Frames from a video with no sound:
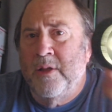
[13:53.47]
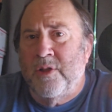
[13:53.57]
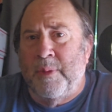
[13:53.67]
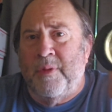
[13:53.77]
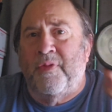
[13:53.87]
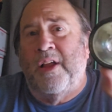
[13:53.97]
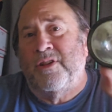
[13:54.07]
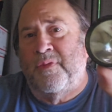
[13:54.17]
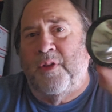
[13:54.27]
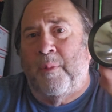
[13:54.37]
So maybe the
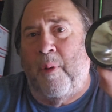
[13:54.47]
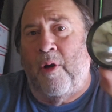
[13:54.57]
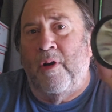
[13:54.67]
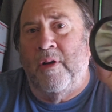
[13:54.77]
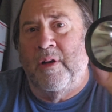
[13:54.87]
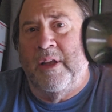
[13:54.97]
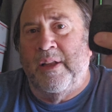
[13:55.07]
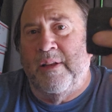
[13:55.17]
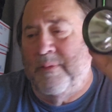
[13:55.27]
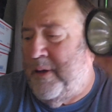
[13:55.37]
flashlight fell apart,
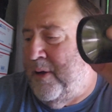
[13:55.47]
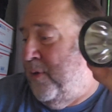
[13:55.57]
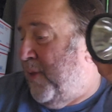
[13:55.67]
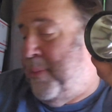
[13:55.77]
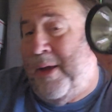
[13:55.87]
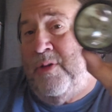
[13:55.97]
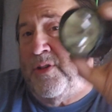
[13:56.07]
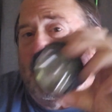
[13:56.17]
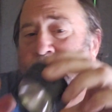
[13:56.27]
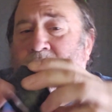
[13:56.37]
and I don't know if the battery's
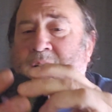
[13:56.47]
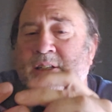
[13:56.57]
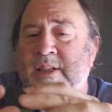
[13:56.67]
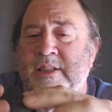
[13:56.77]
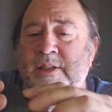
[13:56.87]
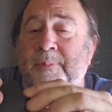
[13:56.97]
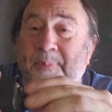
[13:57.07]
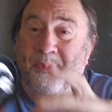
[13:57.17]
any good. I didn't test it.